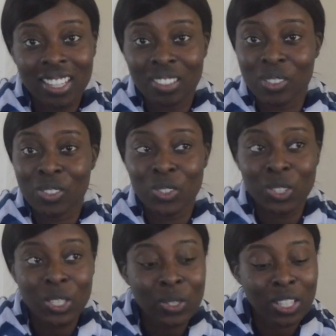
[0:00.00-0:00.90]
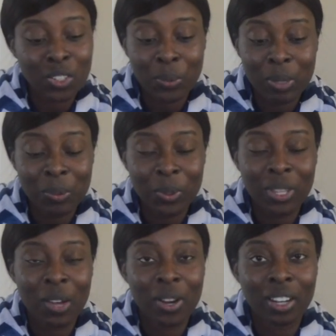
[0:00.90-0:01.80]
You can share with other people.
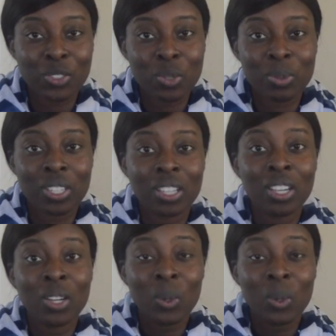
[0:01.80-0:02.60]
That would actually be